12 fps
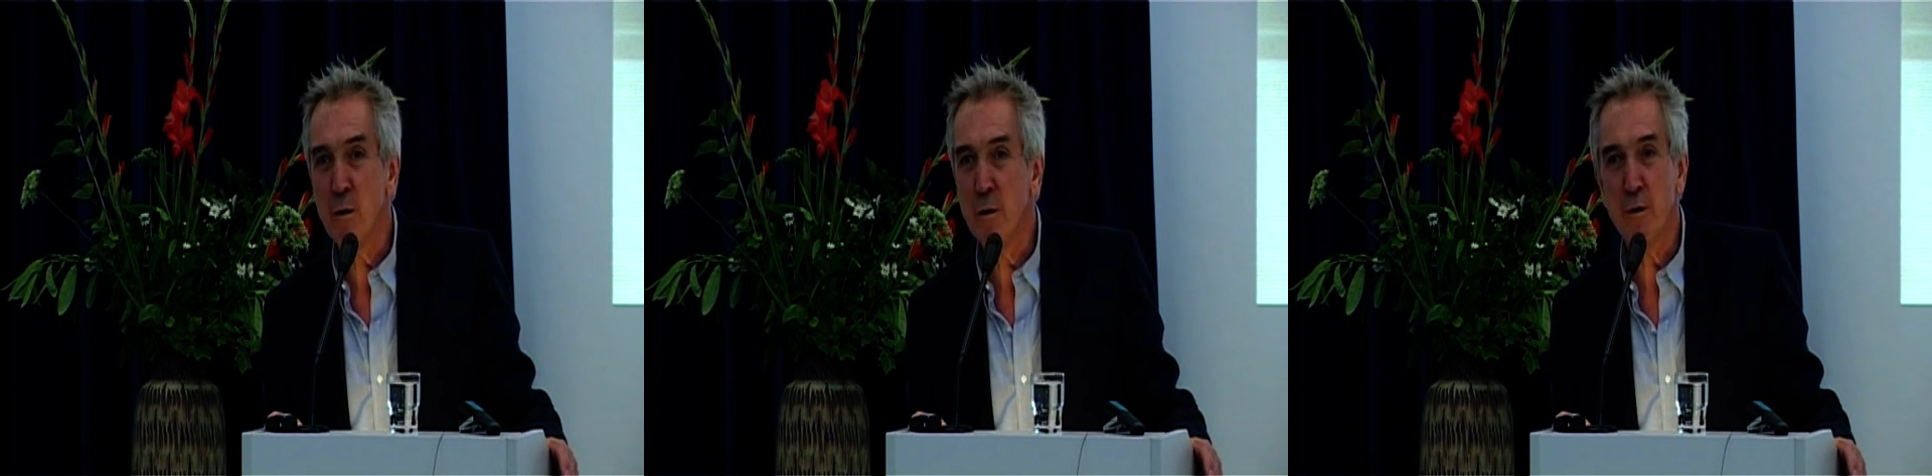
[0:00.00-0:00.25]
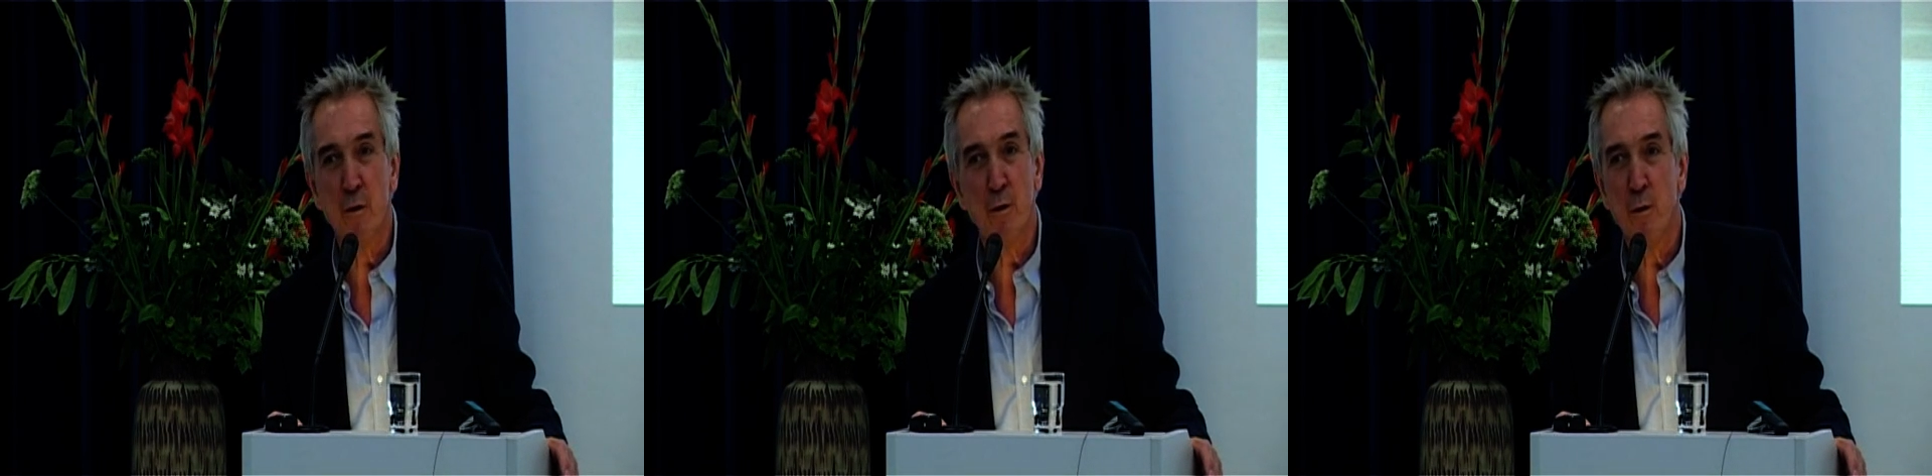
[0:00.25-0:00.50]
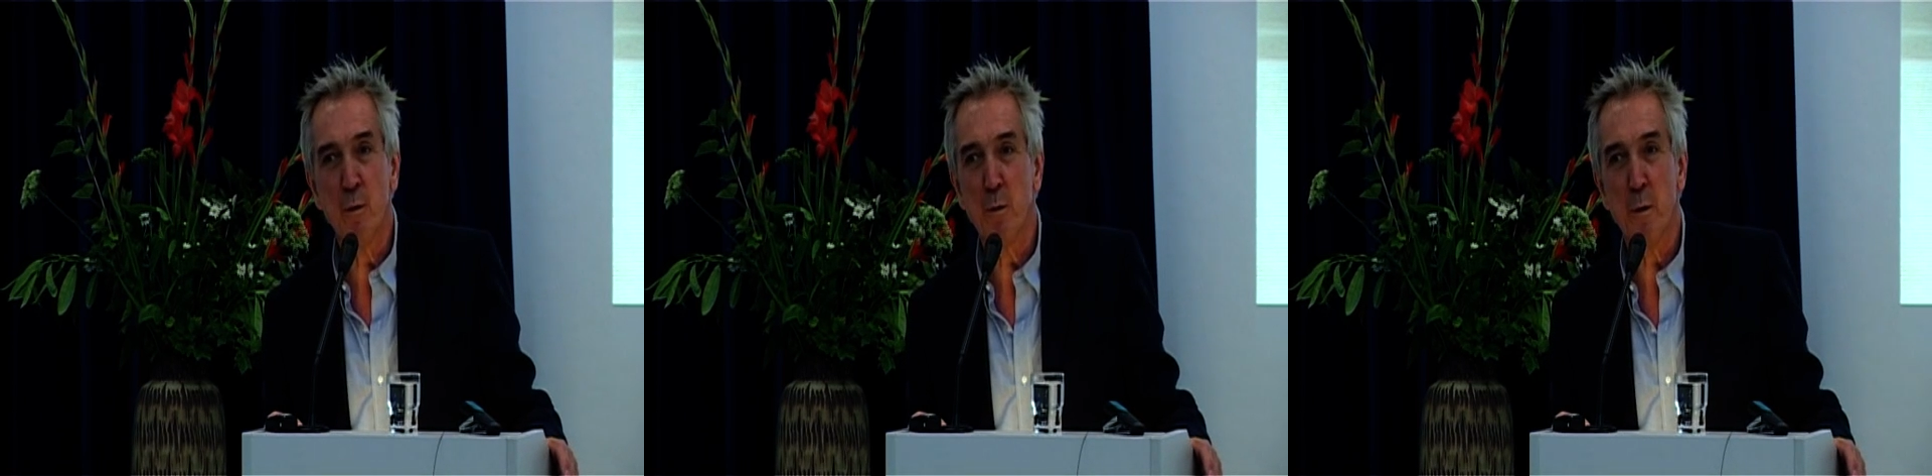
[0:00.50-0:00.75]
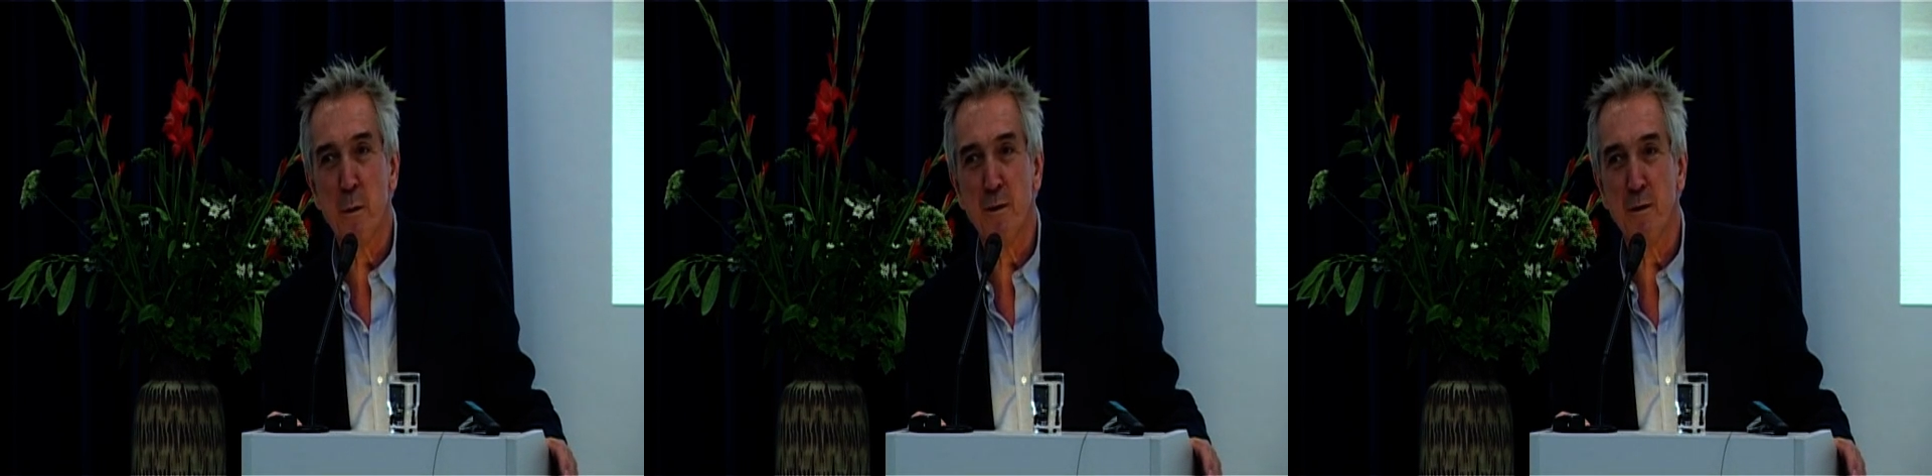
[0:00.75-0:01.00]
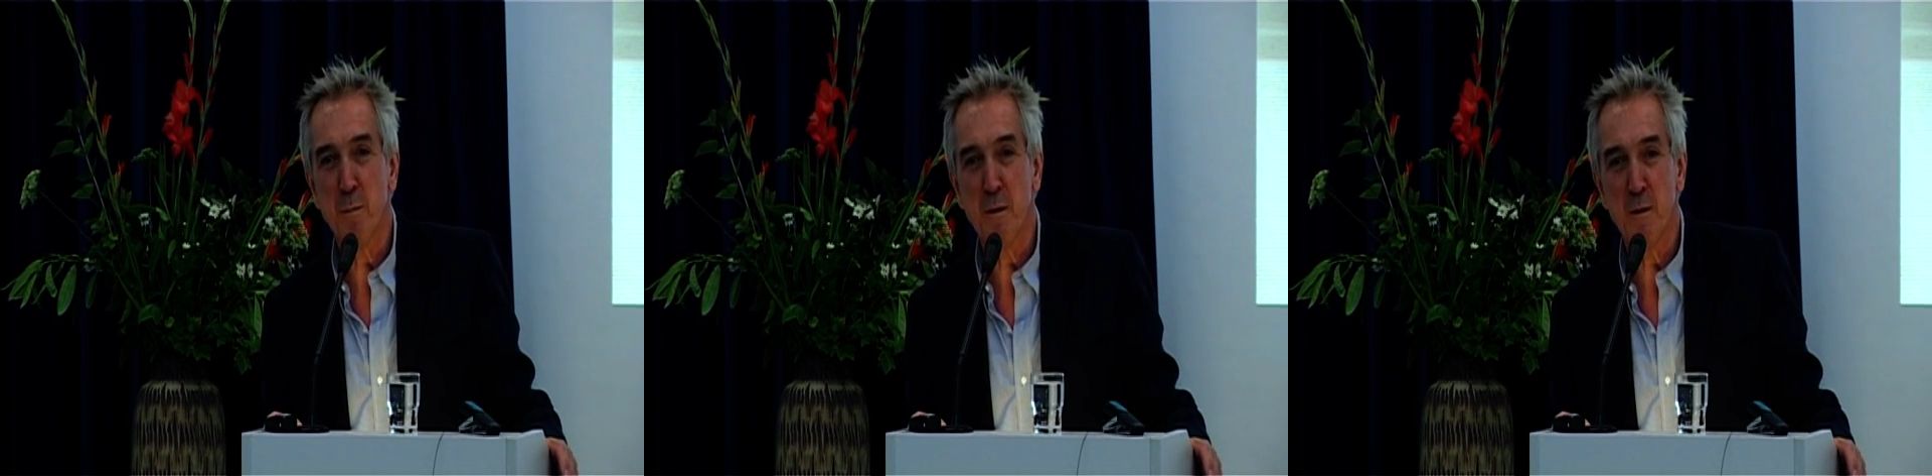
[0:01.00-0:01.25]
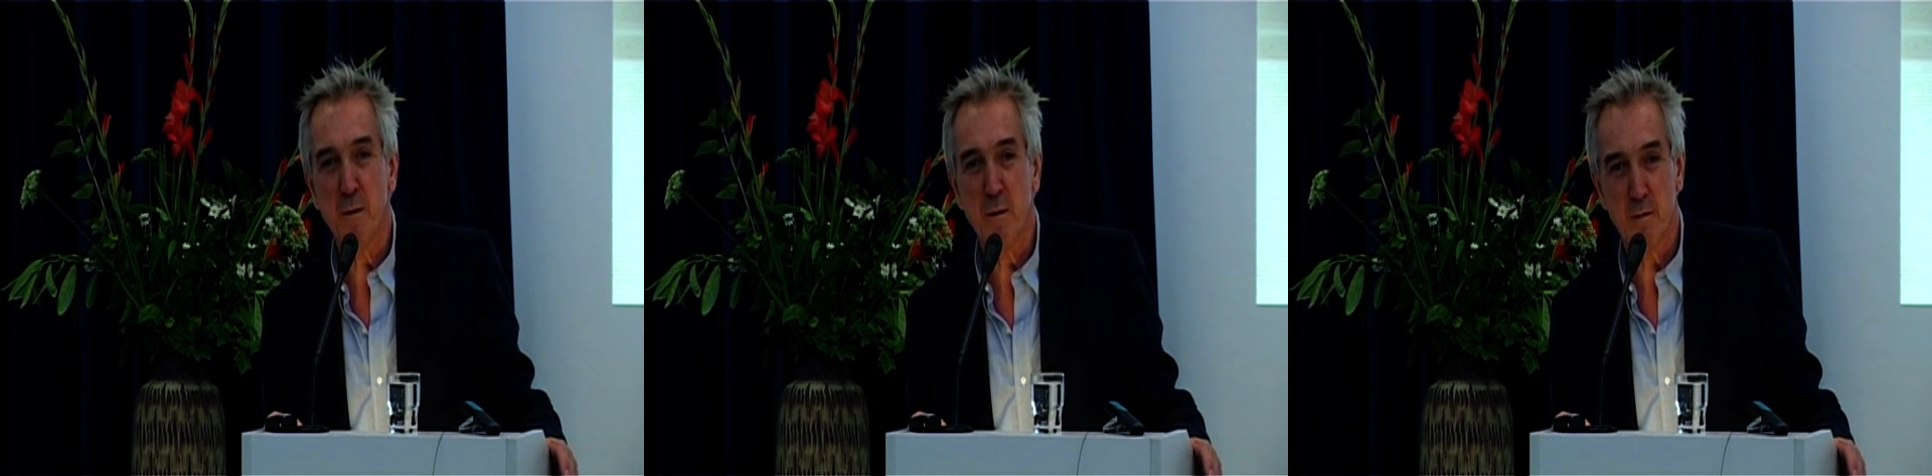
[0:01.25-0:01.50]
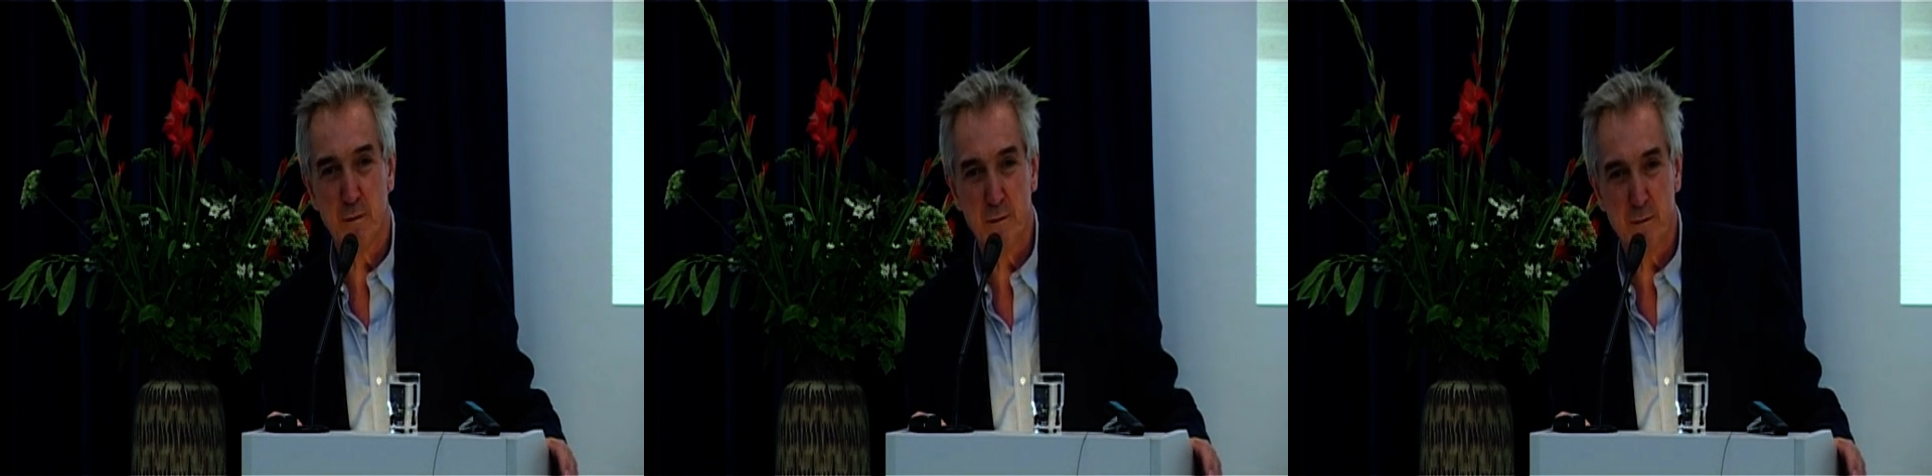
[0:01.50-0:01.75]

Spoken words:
not at all what we should be doing.